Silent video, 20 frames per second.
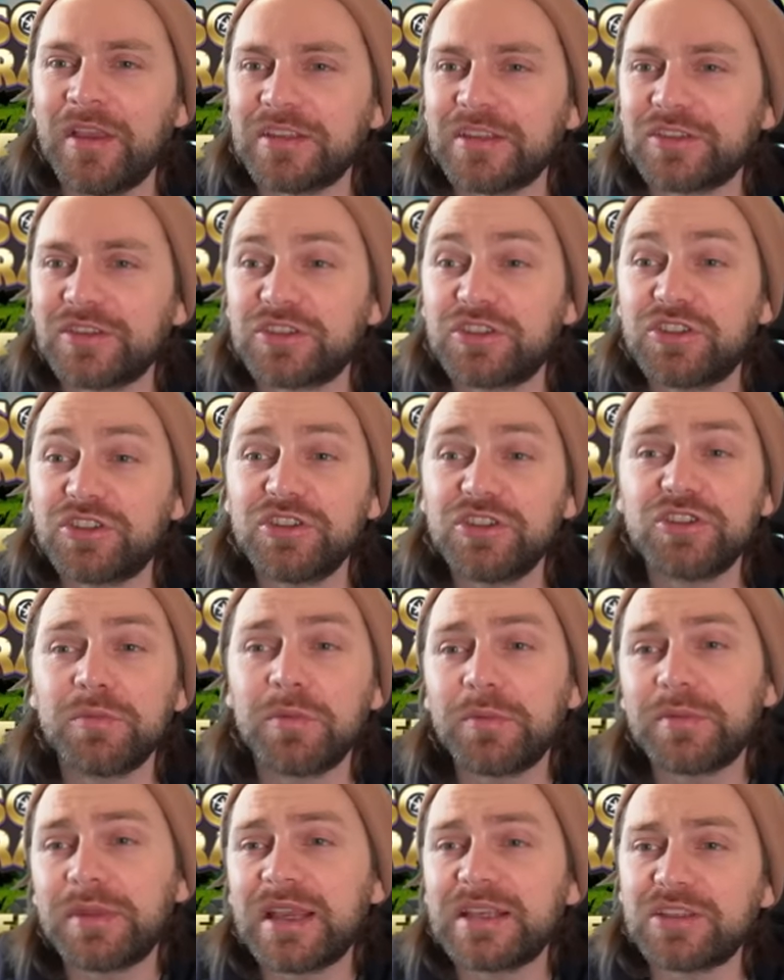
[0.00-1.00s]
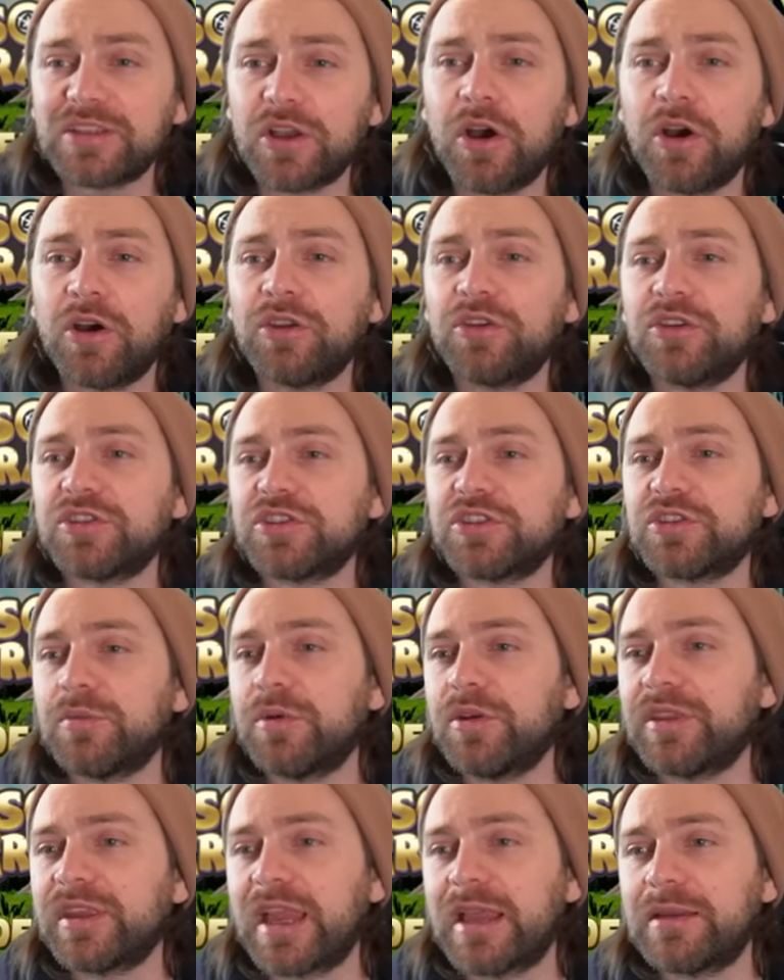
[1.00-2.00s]
So it's just some updates on some
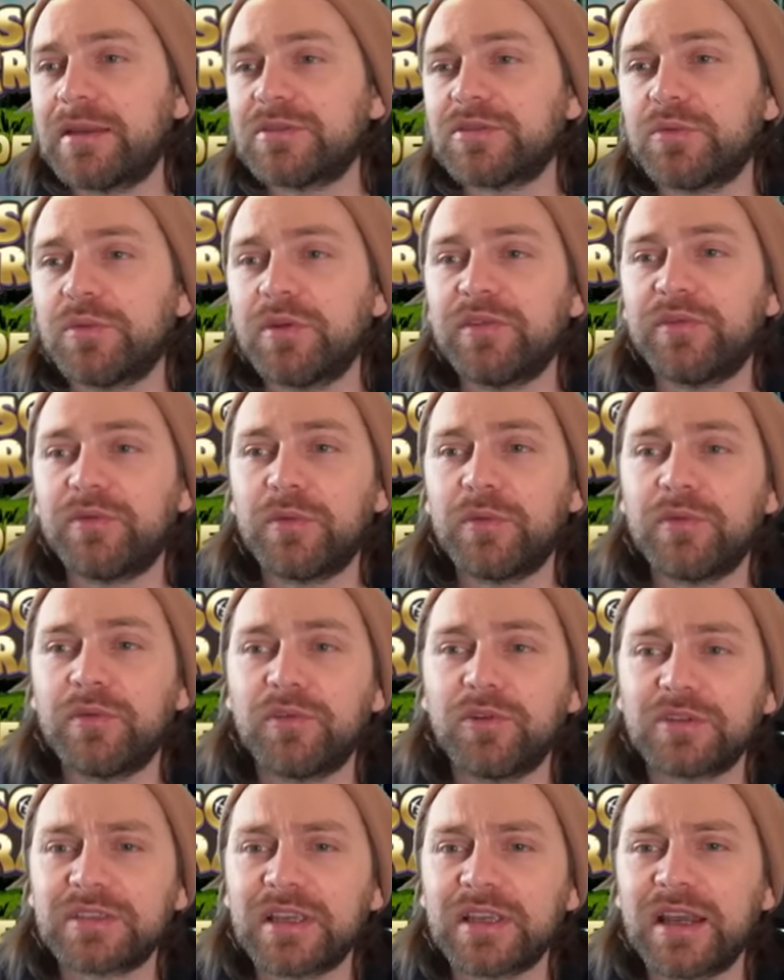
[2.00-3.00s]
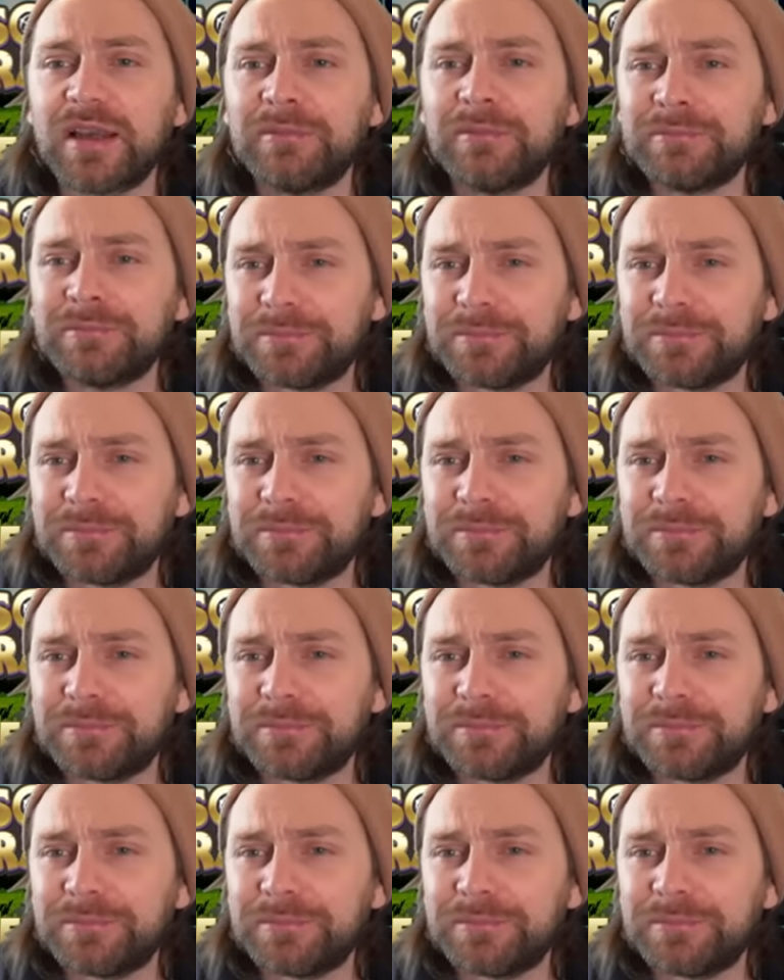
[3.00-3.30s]
other games that we've we've looked at.